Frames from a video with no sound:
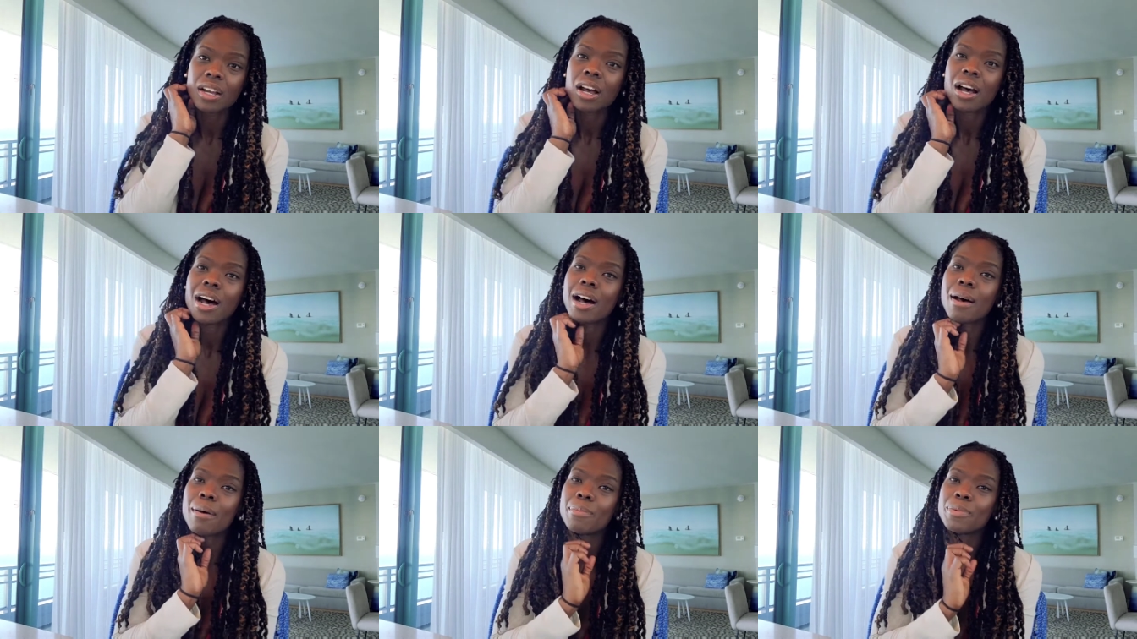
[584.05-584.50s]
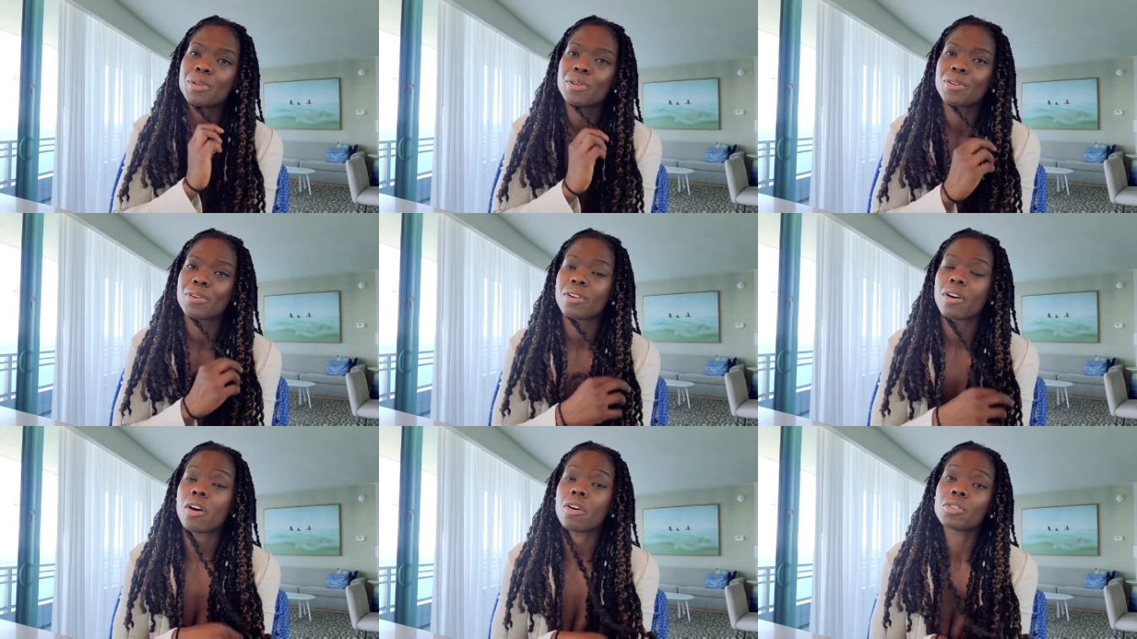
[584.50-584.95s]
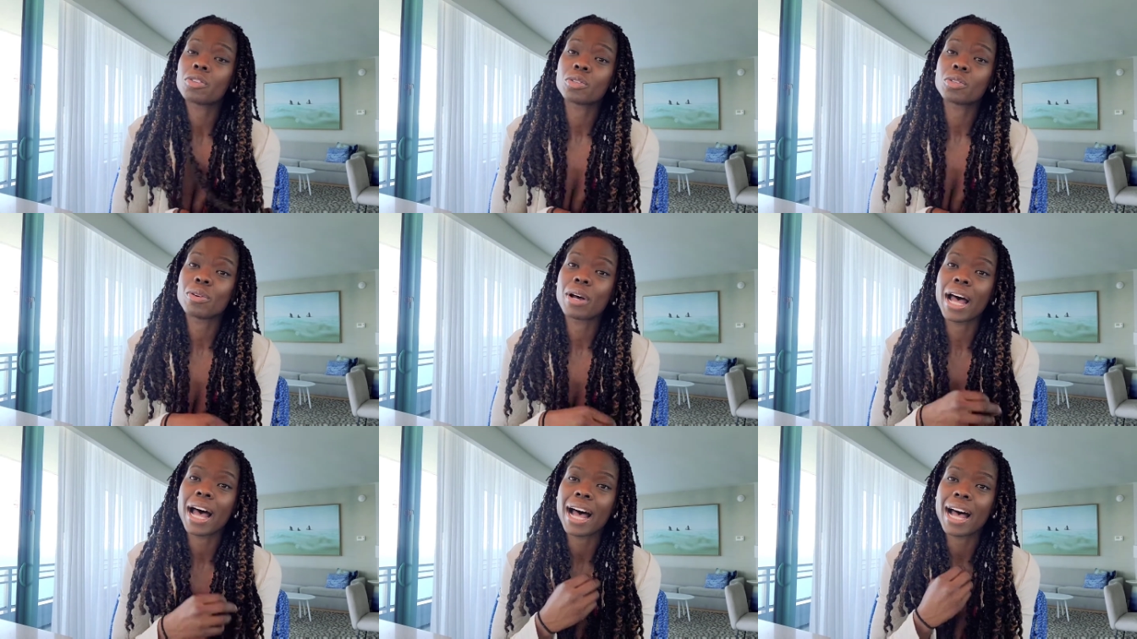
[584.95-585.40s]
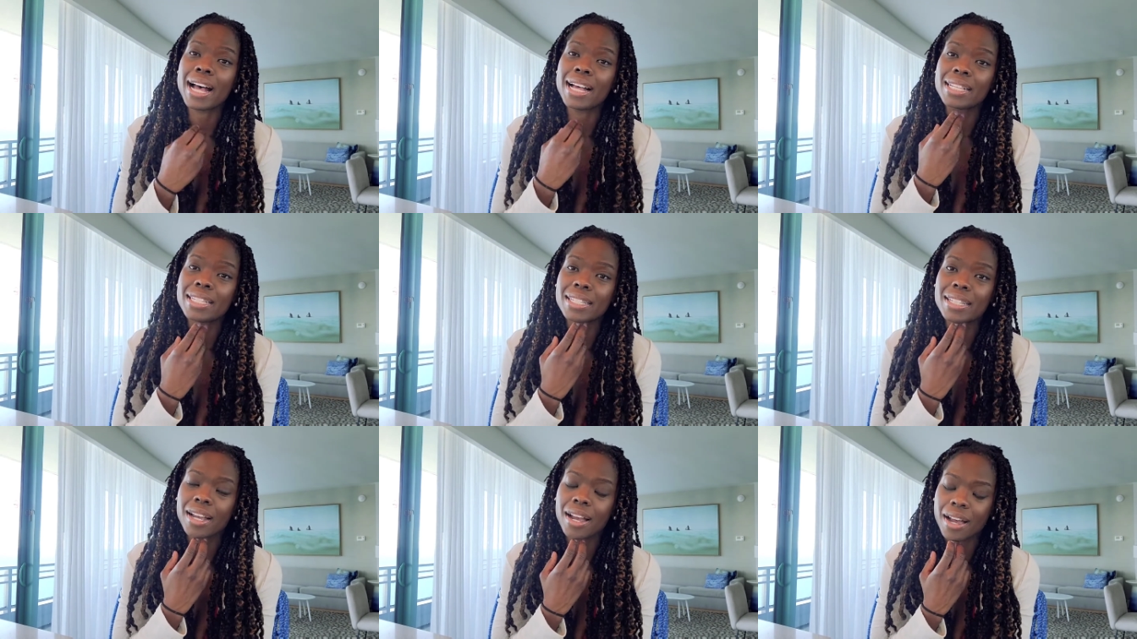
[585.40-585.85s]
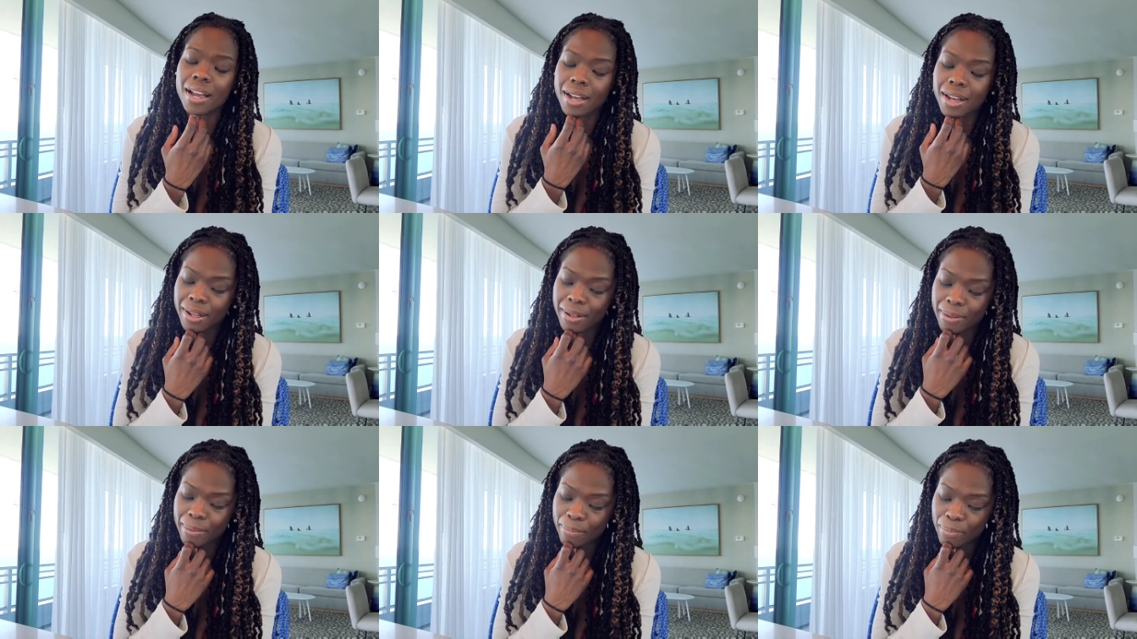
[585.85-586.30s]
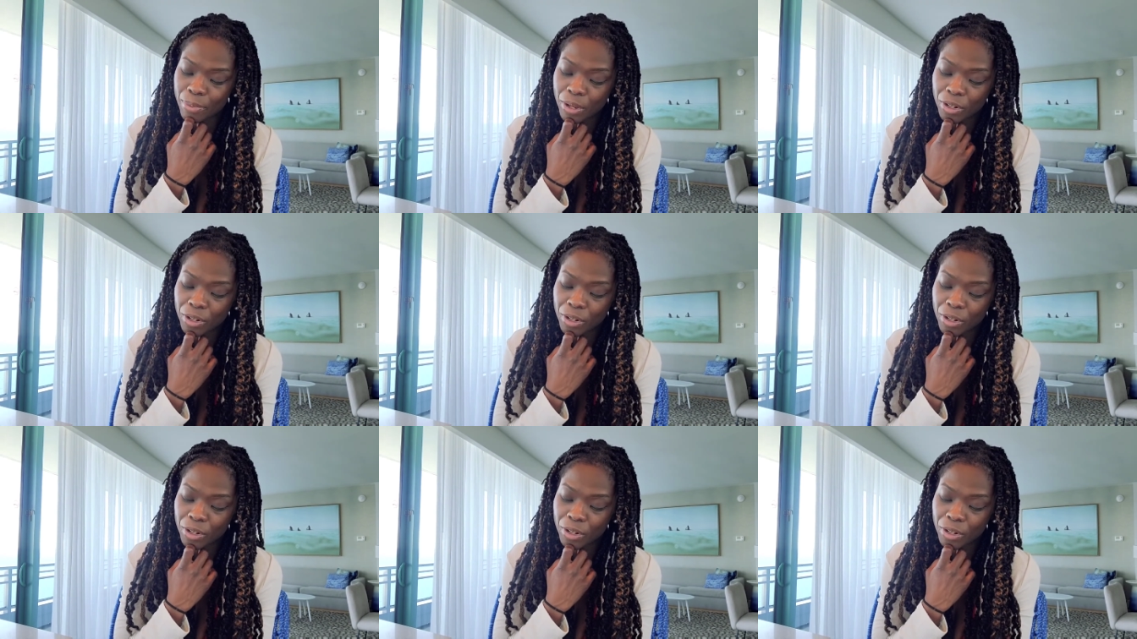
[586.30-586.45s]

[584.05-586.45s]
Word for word: Um, you can also ask, um,